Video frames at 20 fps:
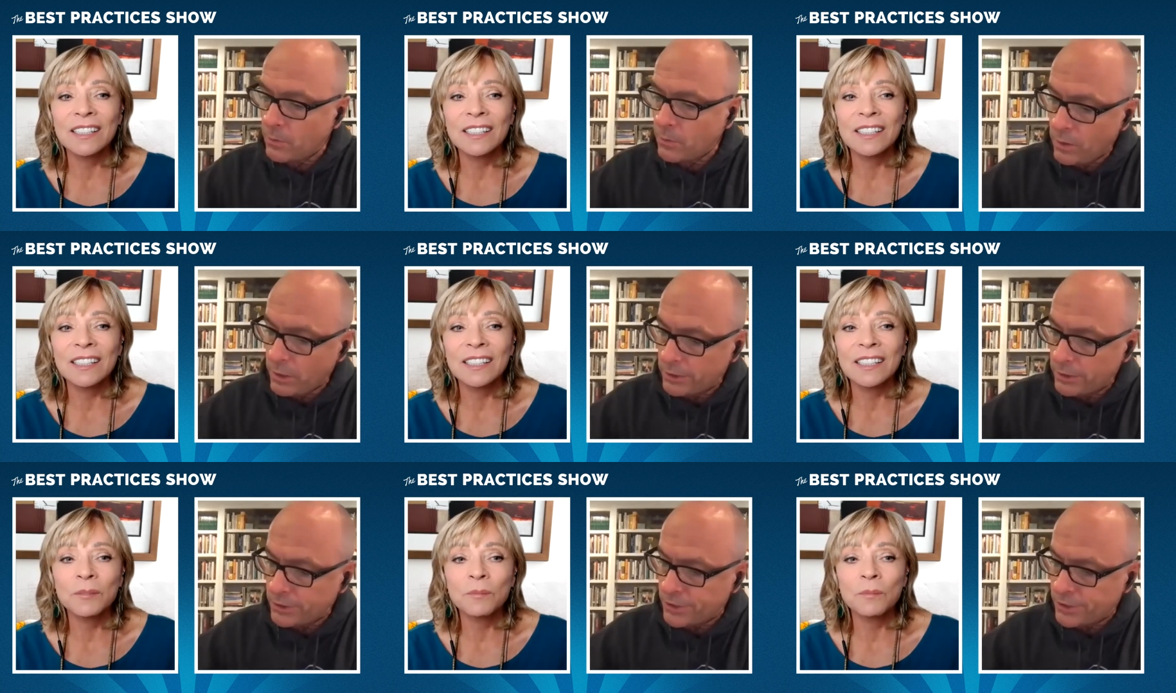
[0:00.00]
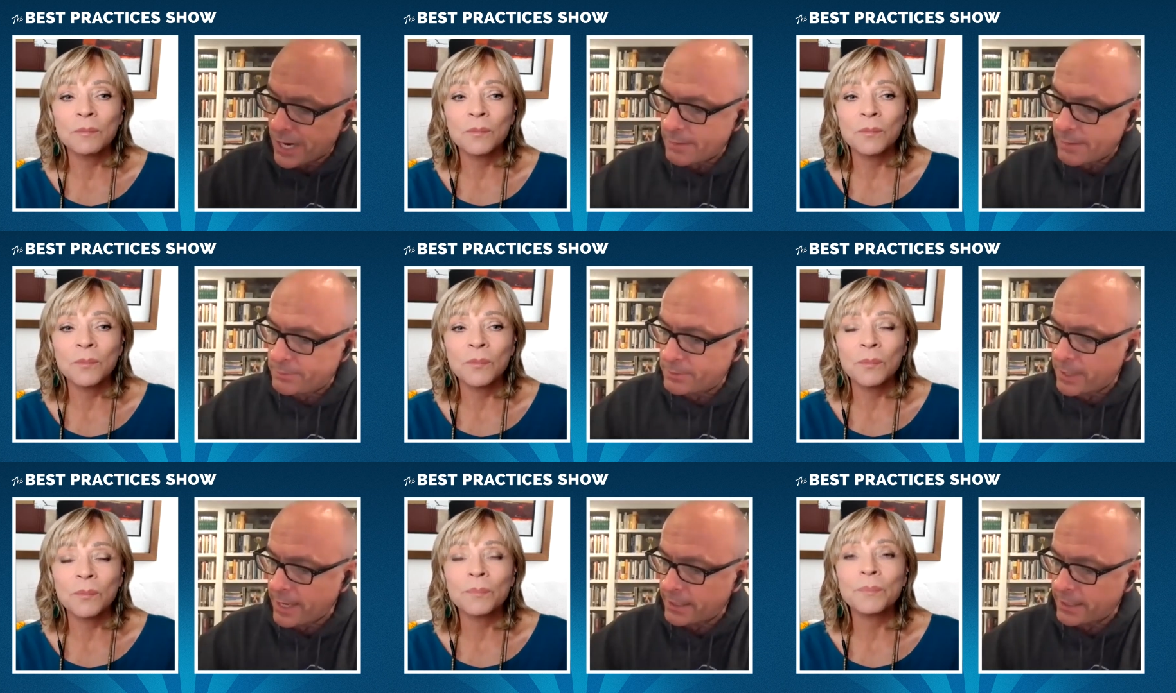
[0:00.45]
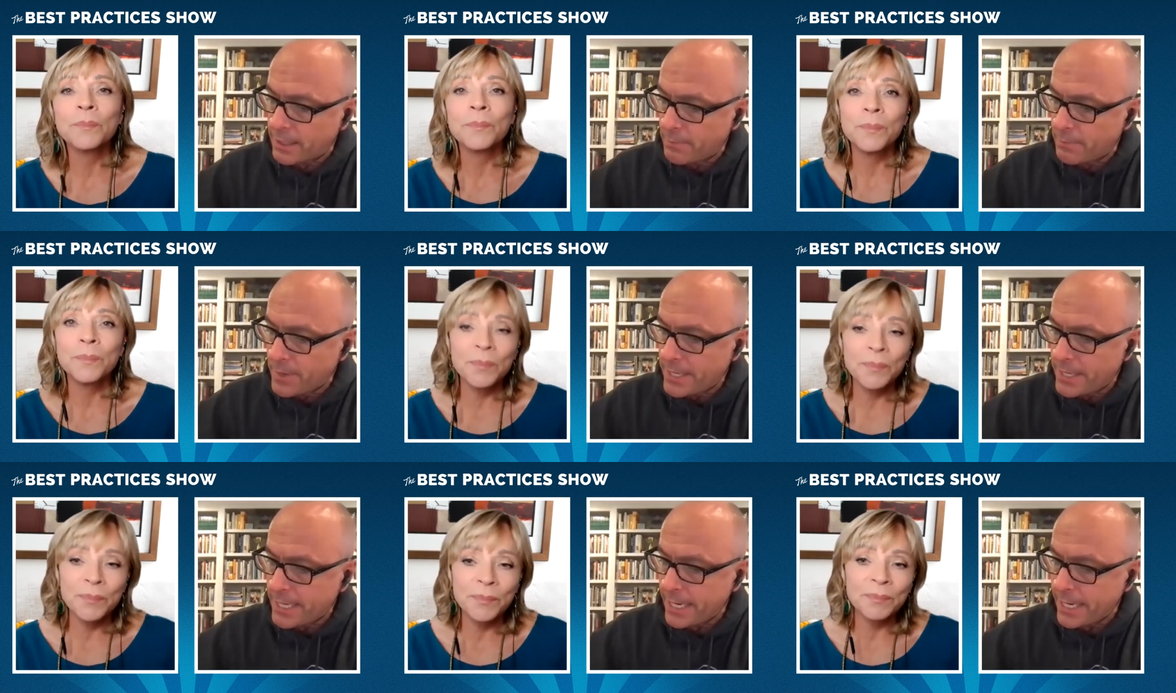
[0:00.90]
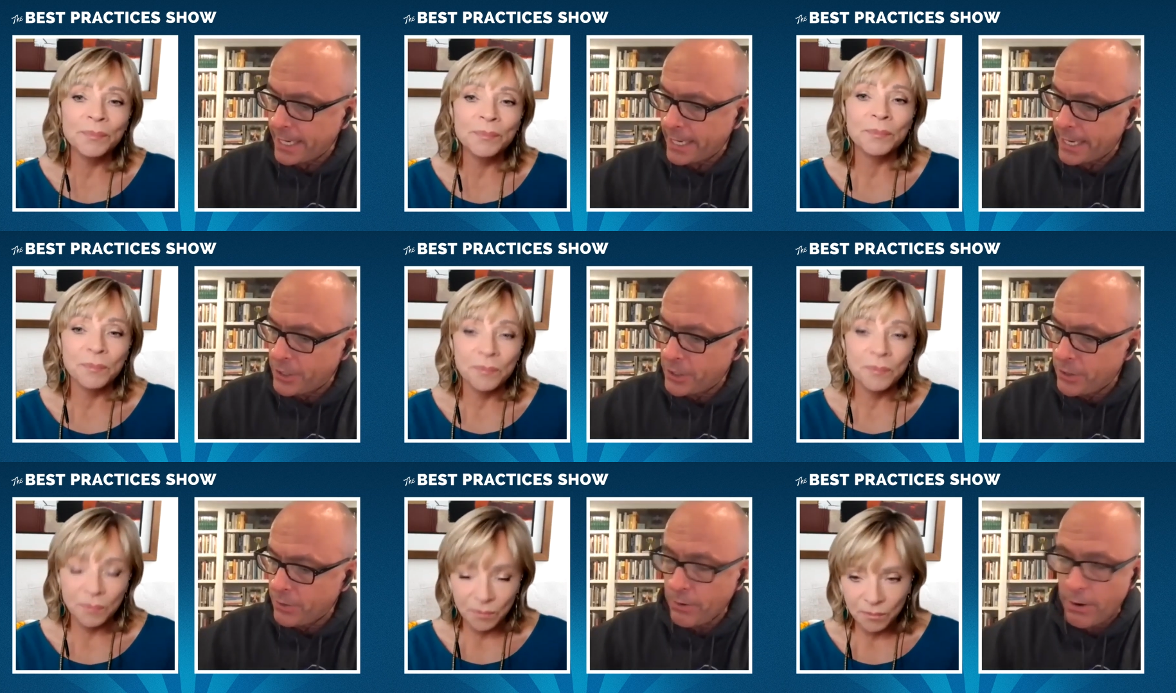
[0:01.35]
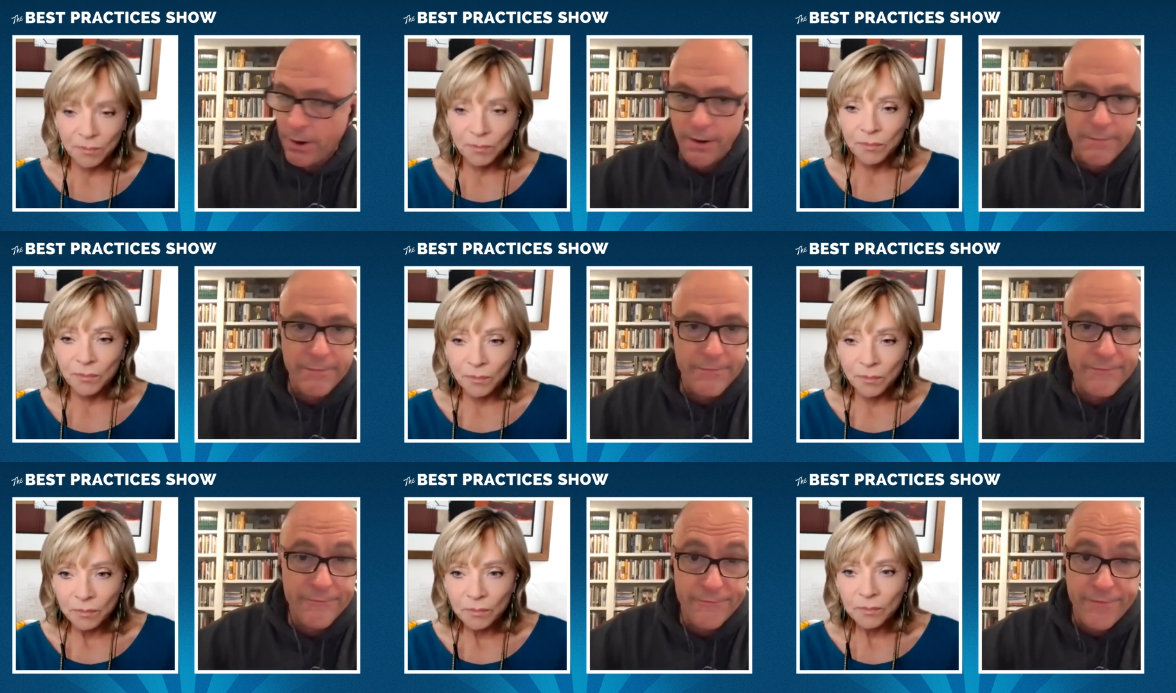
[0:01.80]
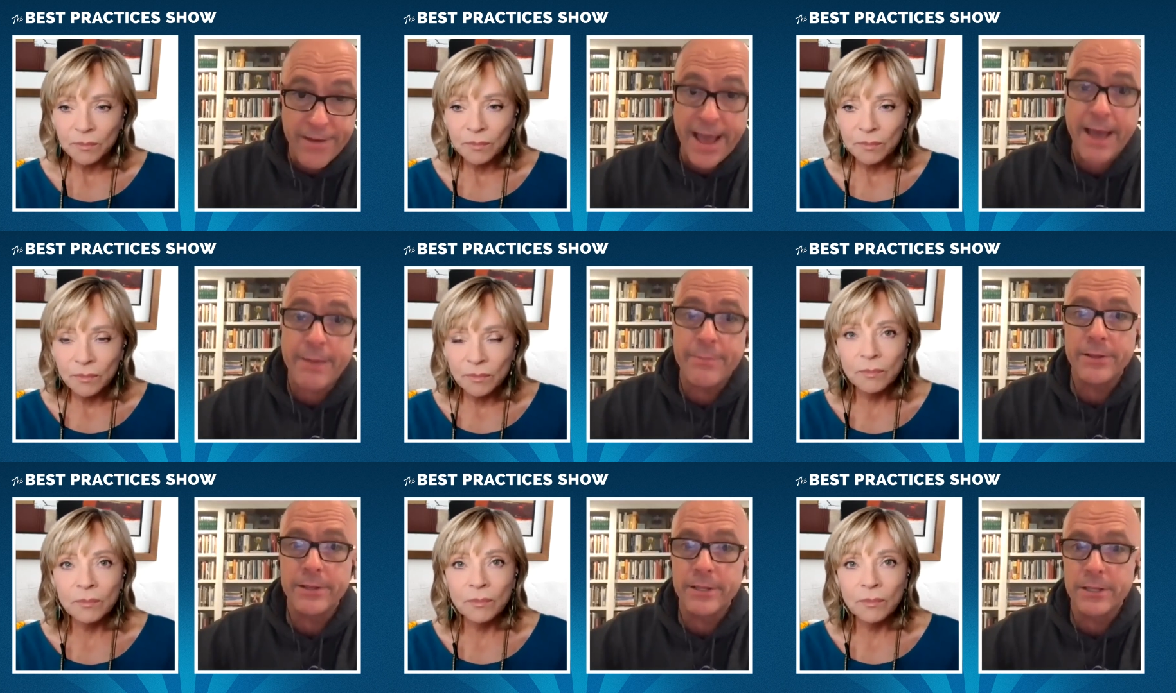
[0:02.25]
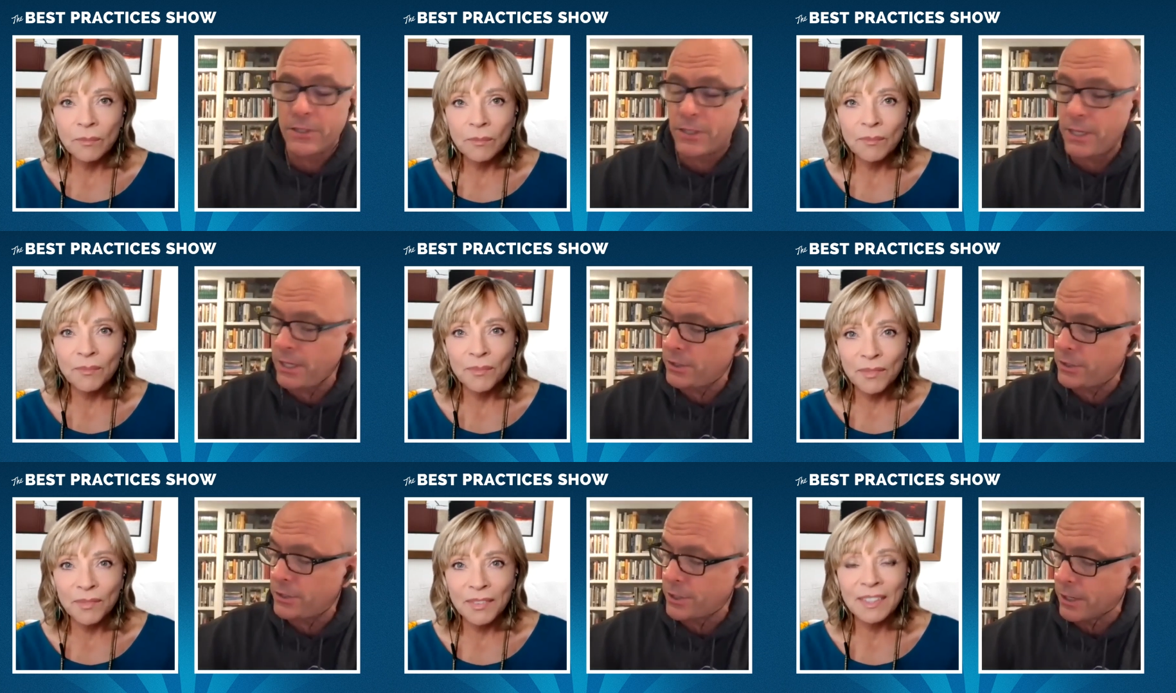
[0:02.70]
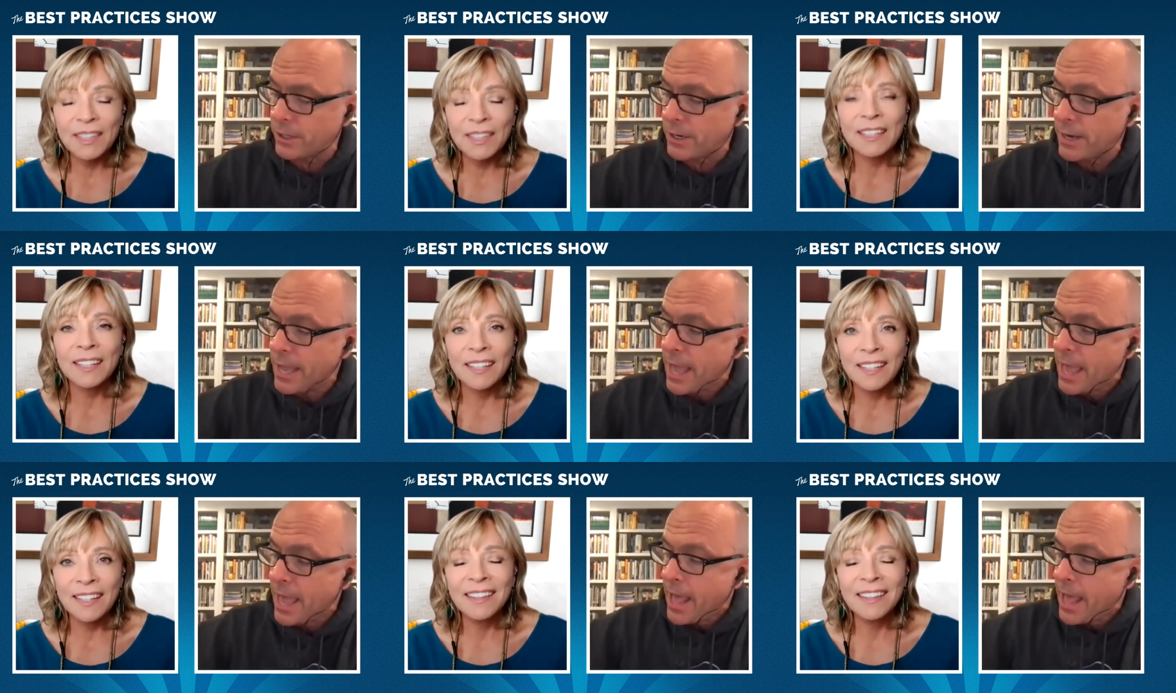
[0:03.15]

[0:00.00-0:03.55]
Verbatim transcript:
Speaker 1: workshops at the beginning. Mm-hmm. You are a fabulous teacher.